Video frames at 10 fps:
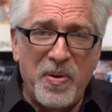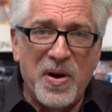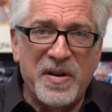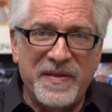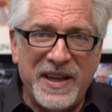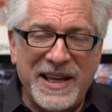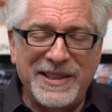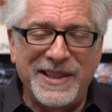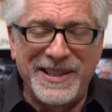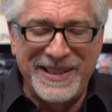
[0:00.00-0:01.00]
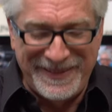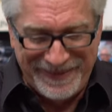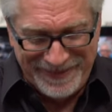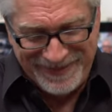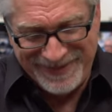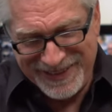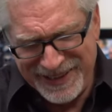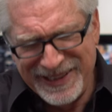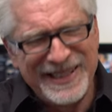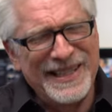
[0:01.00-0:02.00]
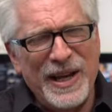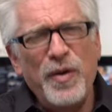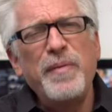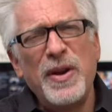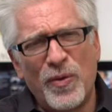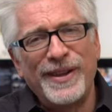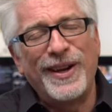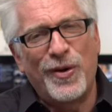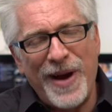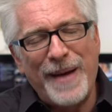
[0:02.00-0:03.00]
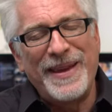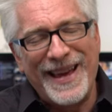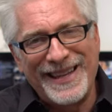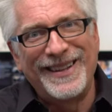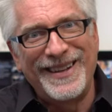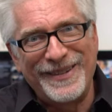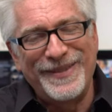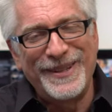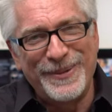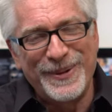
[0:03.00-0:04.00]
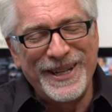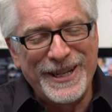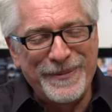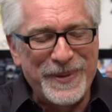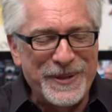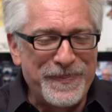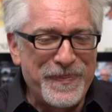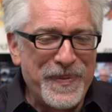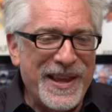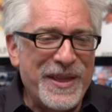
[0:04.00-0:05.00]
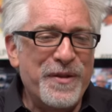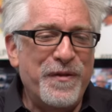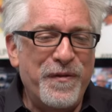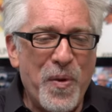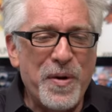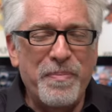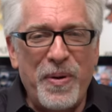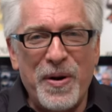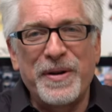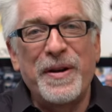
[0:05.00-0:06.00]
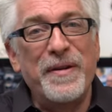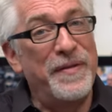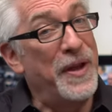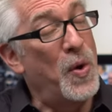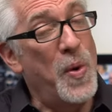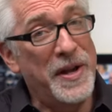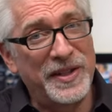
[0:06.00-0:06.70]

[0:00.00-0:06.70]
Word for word: part of the headline. It would be a really crappy headline if this were it, but the fourth part of the quick